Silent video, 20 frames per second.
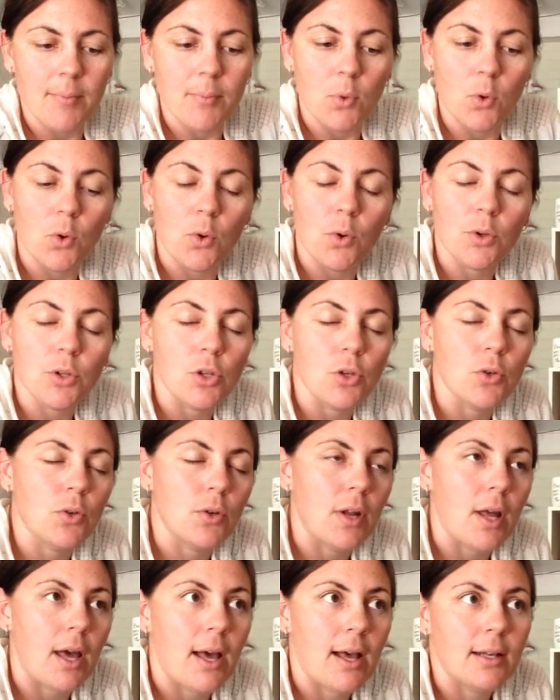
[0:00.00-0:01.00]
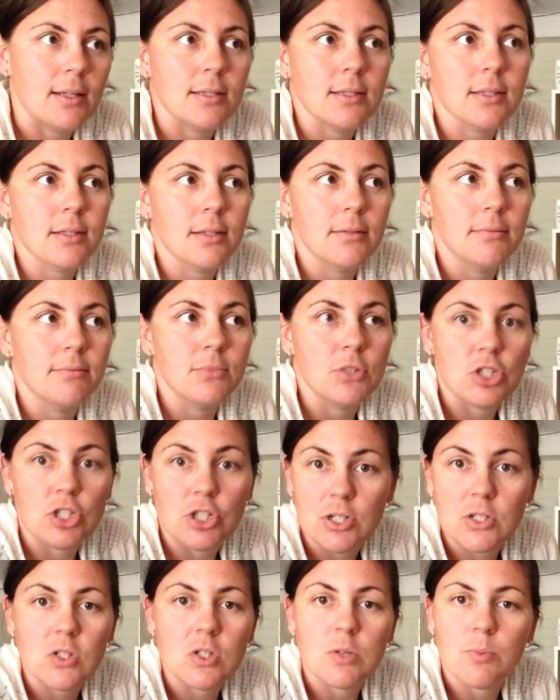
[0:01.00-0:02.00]
Or you could ask
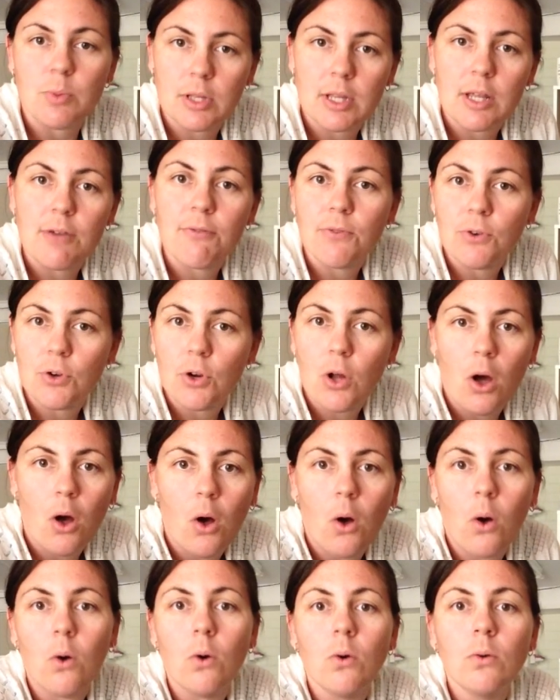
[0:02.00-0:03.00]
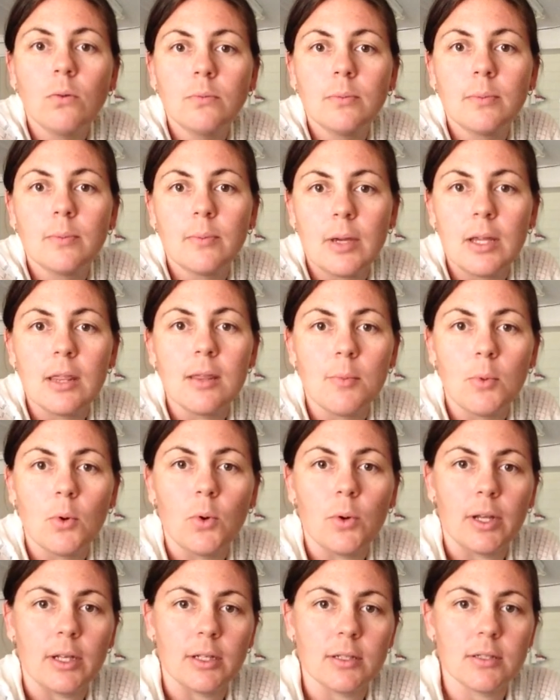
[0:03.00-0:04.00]
students to bring their fruit whole in the
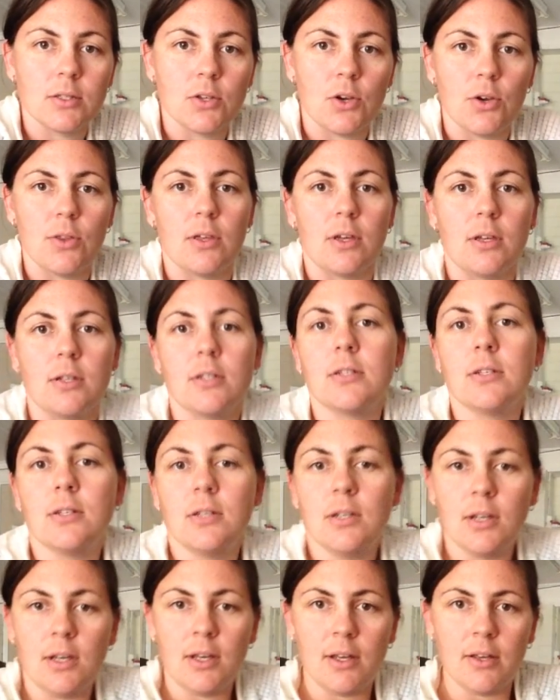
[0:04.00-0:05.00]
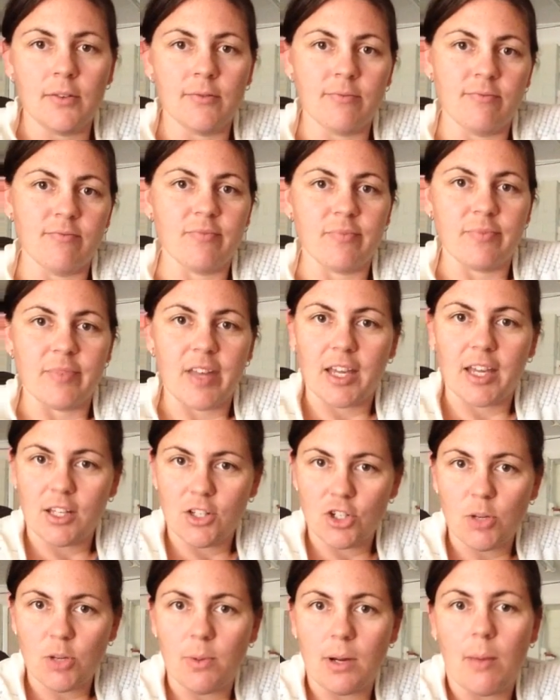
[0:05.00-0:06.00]
morning so that they can
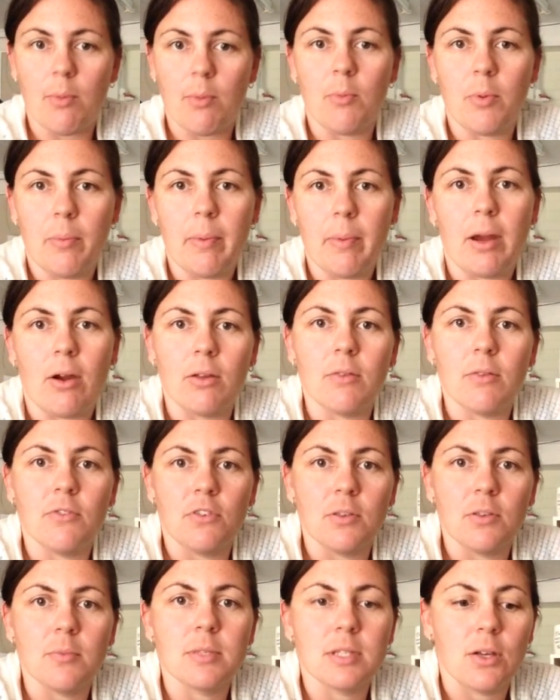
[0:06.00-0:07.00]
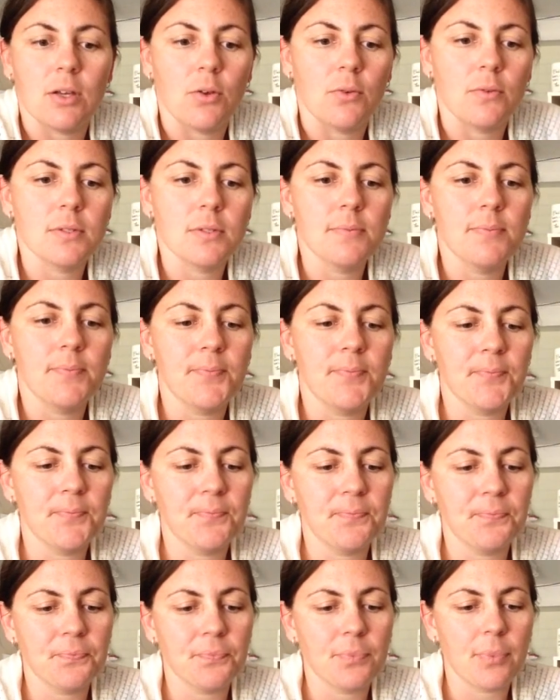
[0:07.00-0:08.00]
chop it up and prepare it for themselves.
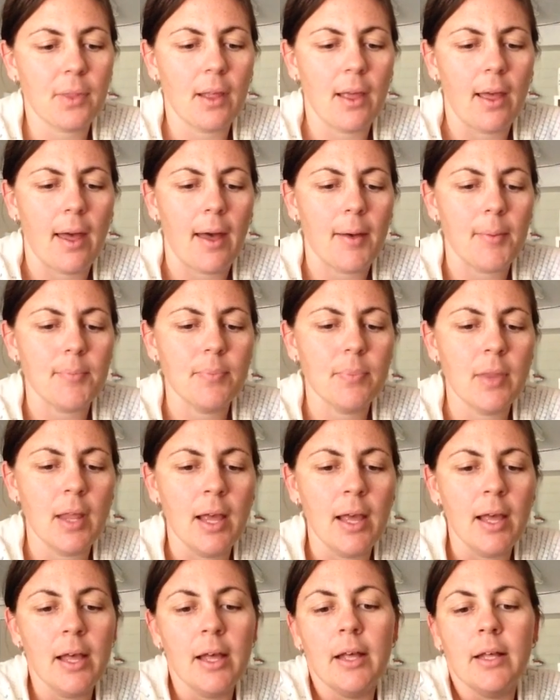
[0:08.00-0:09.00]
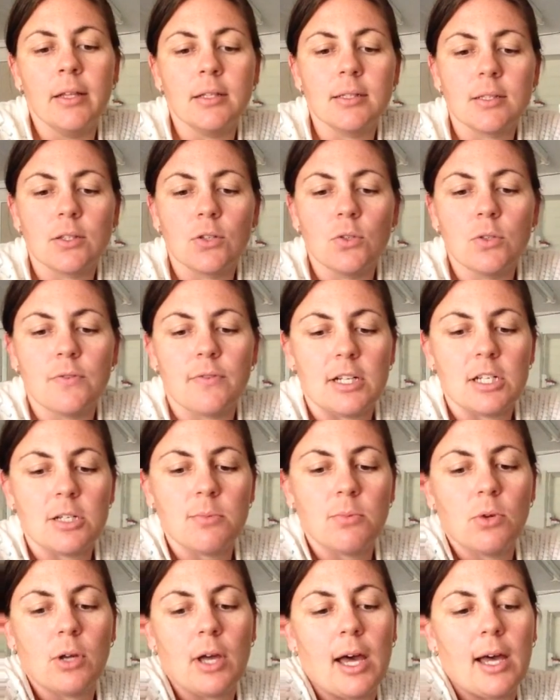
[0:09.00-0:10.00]
The school's
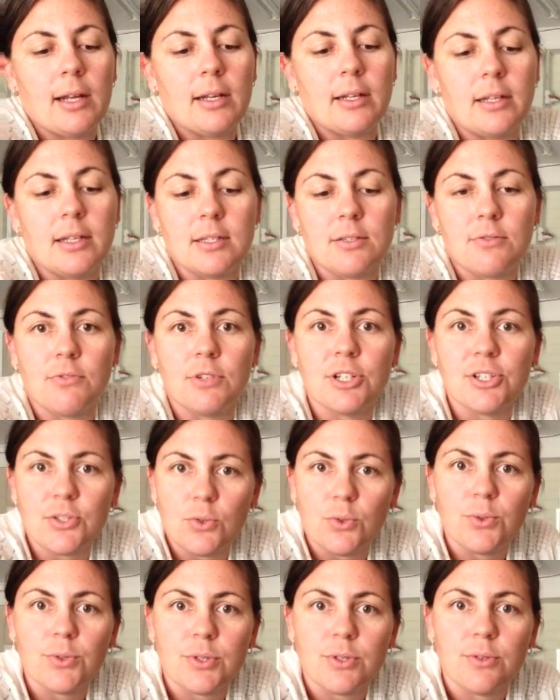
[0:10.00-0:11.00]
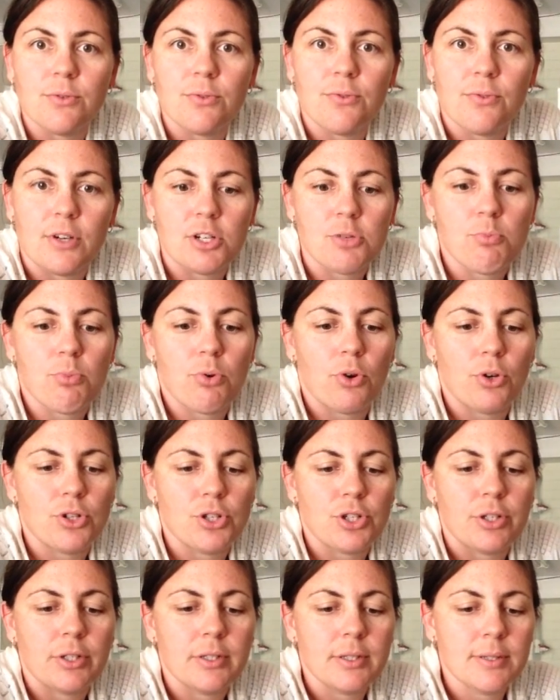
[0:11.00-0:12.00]
vegetable garden is a rich source of fresh
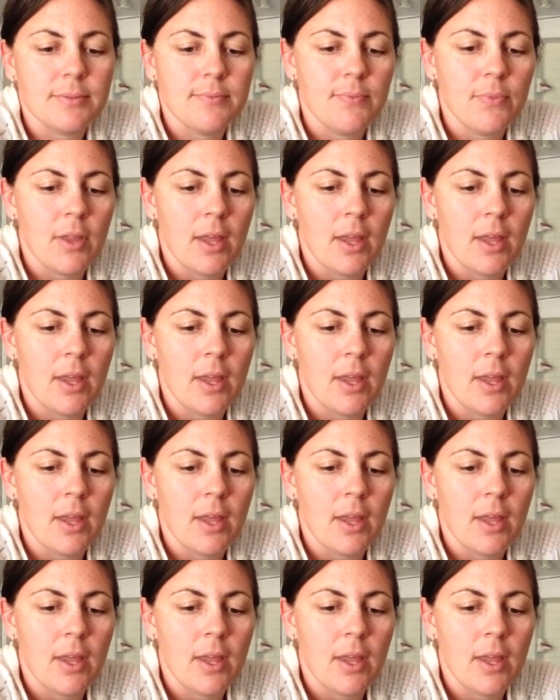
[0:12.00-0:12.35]
produce